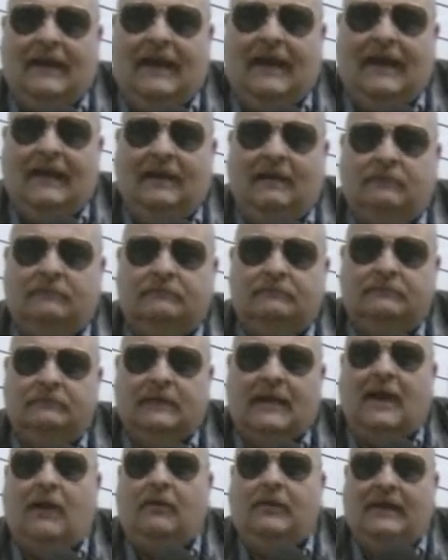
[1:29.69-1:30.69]
a
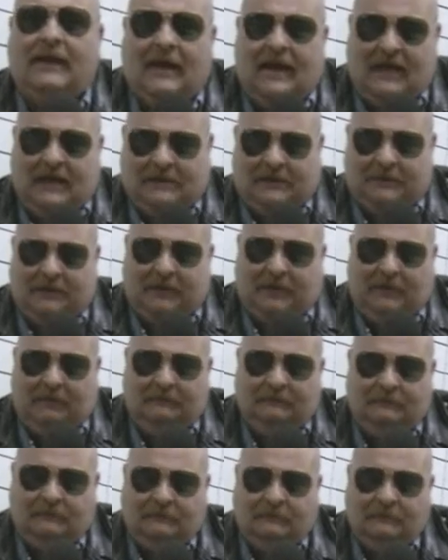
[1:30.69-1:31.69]
county
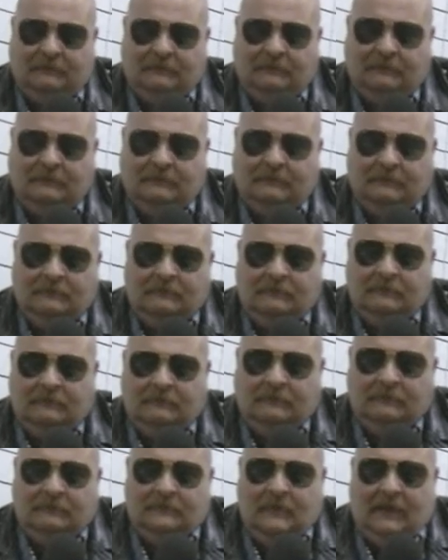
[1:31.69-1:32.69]
hospital,
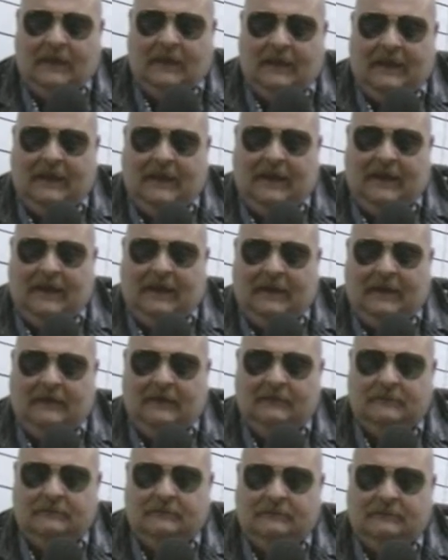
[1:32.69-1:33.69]
a
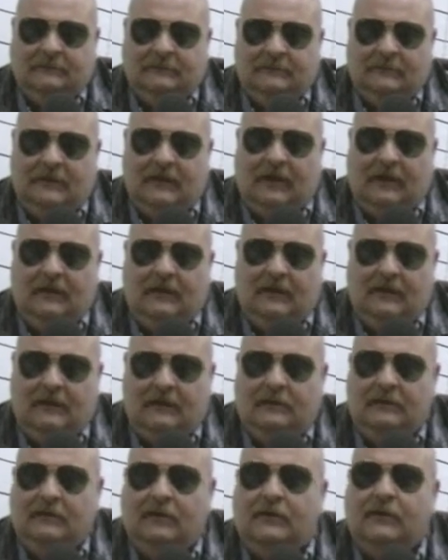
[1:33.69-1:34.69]

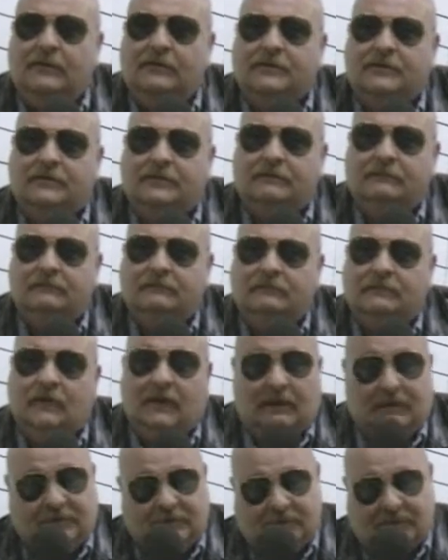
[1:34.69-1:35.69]
young nurse,
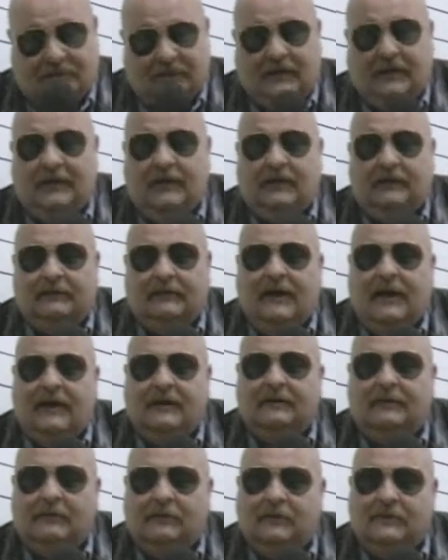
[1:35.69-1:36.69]
or I should say a young
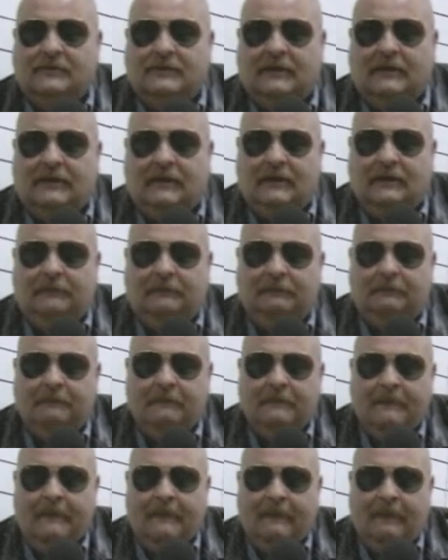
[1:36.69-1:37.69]
doctor, was in there,
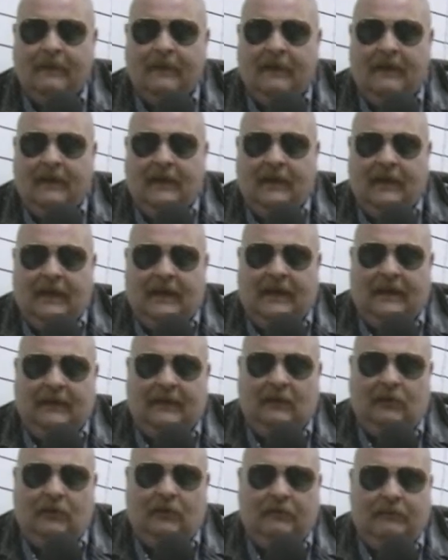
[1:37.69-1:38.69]

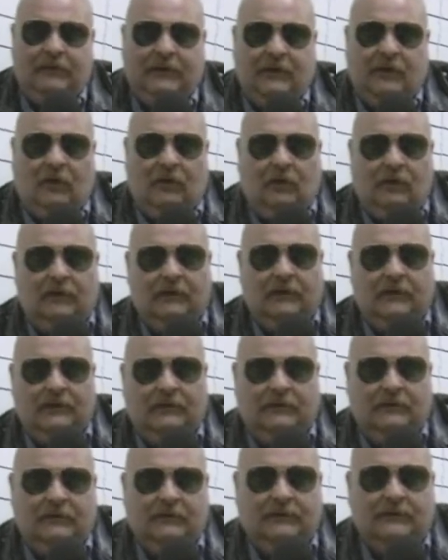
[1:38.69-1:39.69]
and lo and behold,
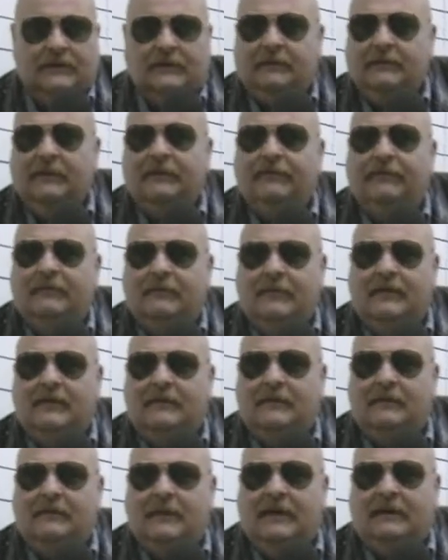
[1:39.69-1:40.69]
there was something
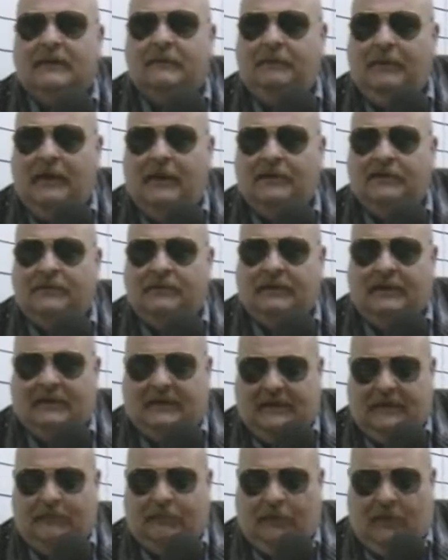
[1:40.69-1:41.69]
familiar about the patient
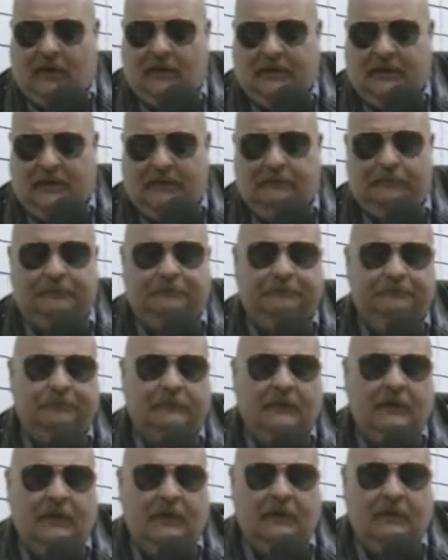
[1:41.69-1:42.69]
that they brought in
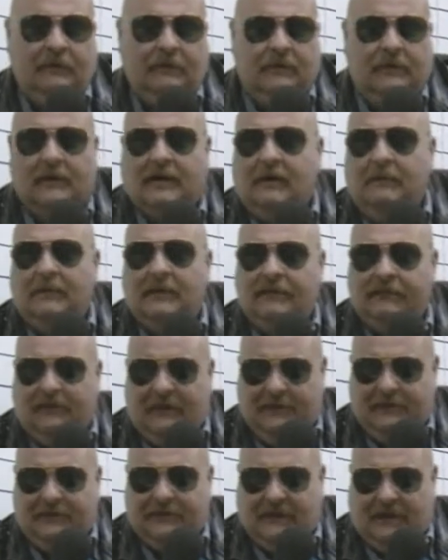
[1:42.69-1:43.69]
with a couple of
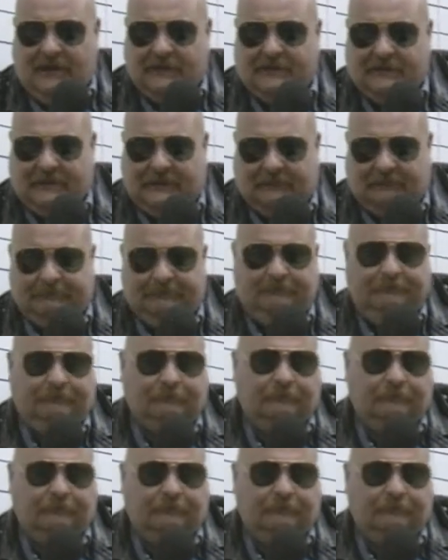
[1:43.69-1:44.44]
gunshots in him.